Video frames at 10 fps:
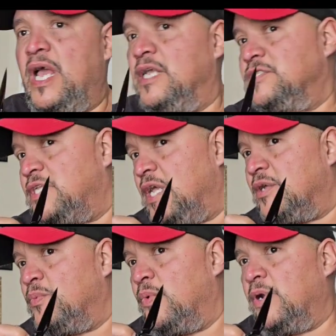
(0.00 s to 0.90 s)

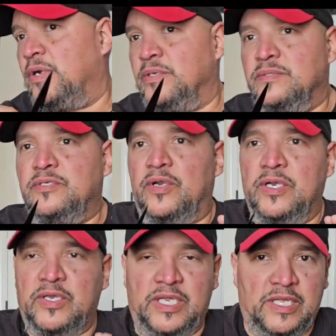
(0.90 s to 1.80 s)
hashtag word, sorry,
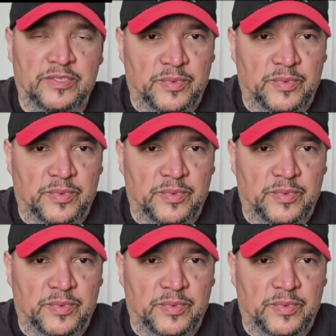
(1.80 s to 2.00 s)
looking out the